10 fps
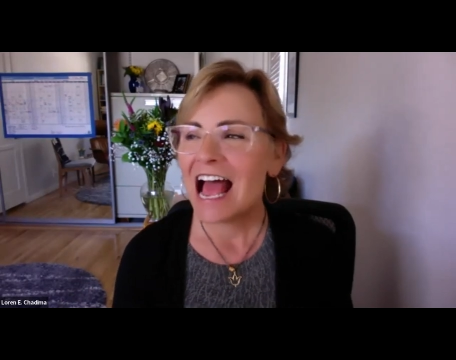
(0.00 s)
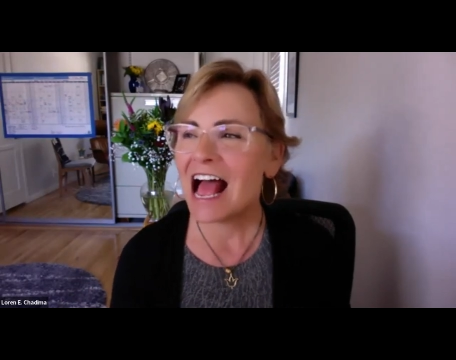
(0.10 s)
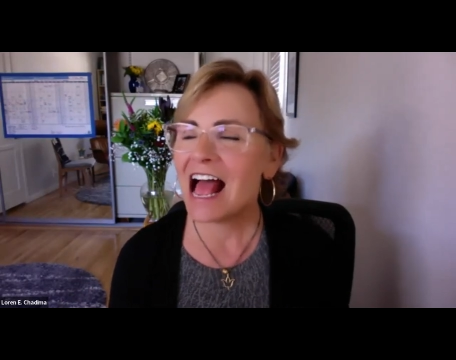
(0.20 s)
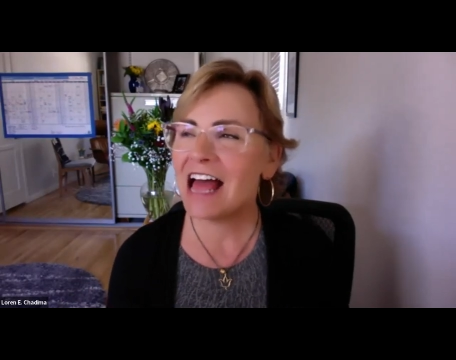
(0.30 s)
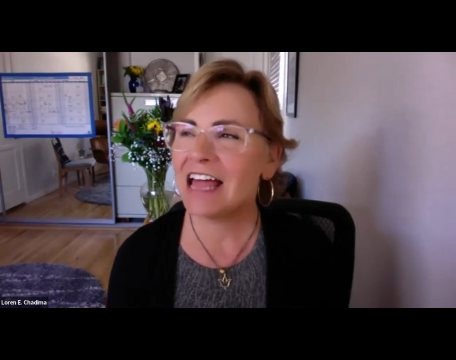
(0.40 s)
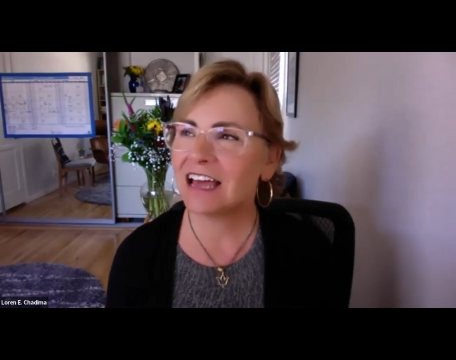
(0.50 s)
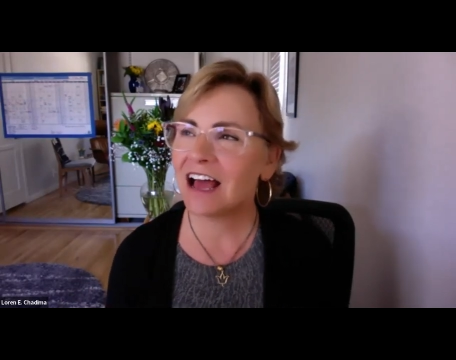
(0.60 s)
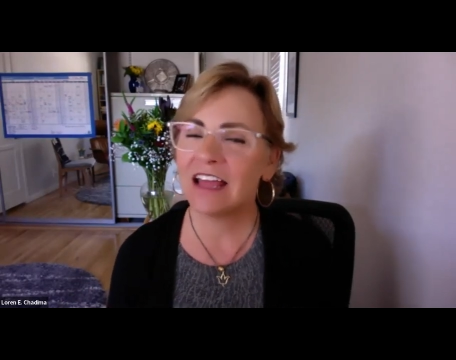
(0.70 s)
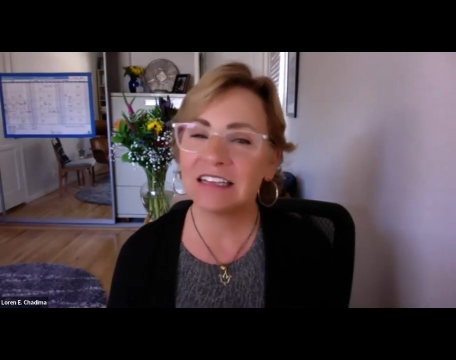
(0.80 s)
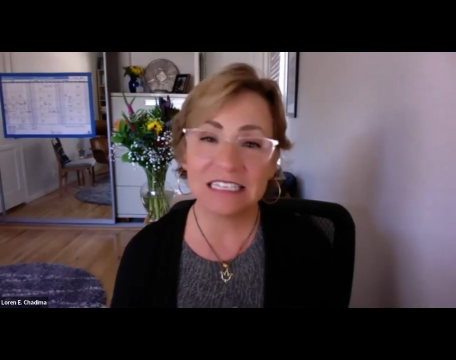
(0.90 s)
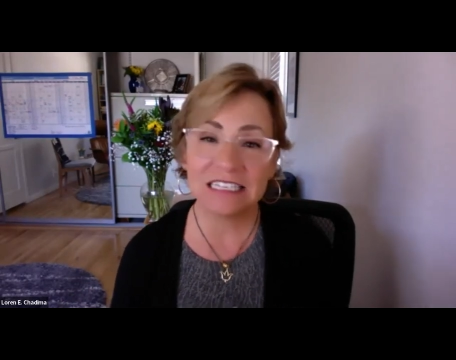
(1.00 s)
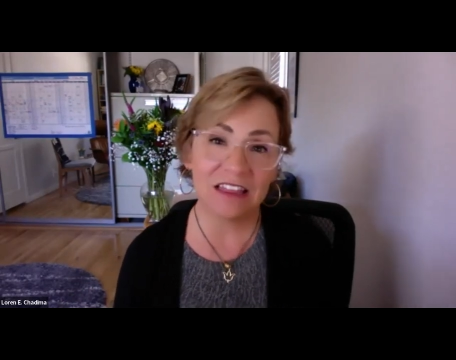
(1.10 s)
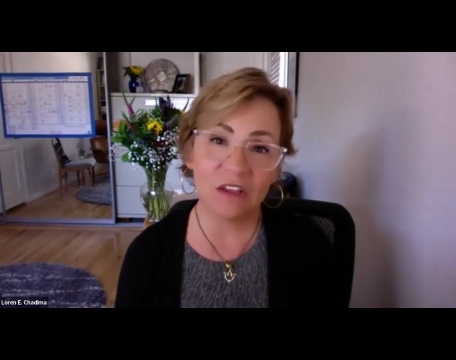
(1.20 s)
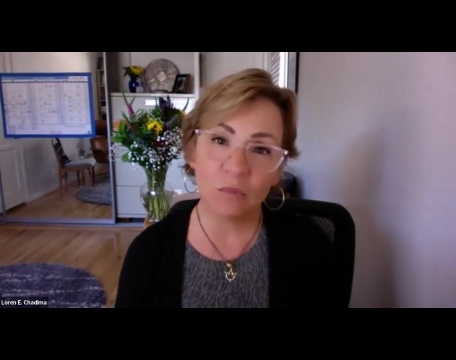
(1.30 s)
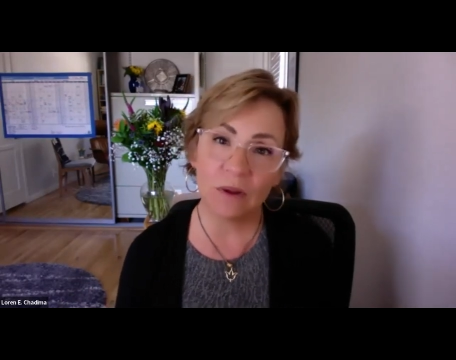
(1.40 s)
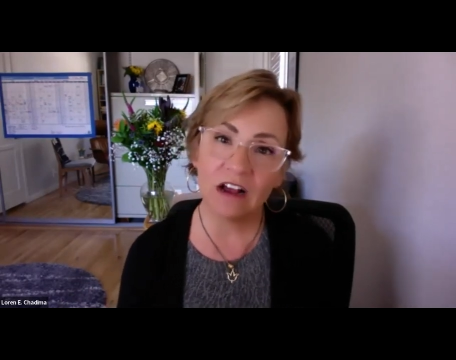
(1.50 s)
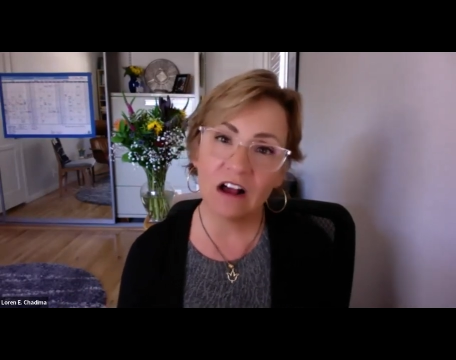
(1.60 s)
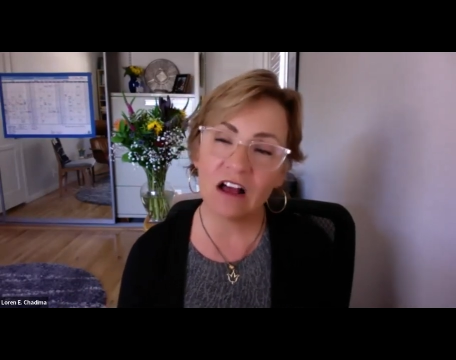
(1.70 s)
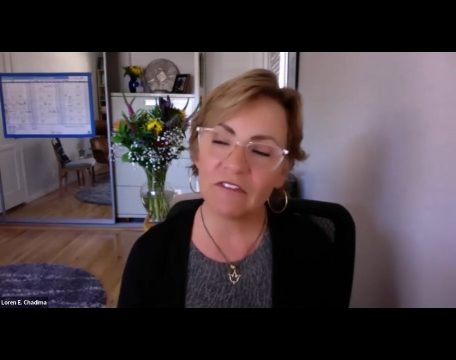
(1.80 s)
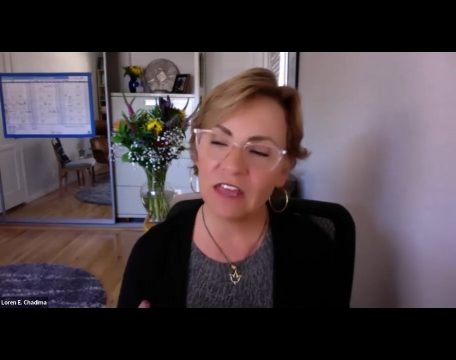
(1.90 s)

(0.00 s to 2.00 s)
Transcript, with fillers: and I had to take the ring off.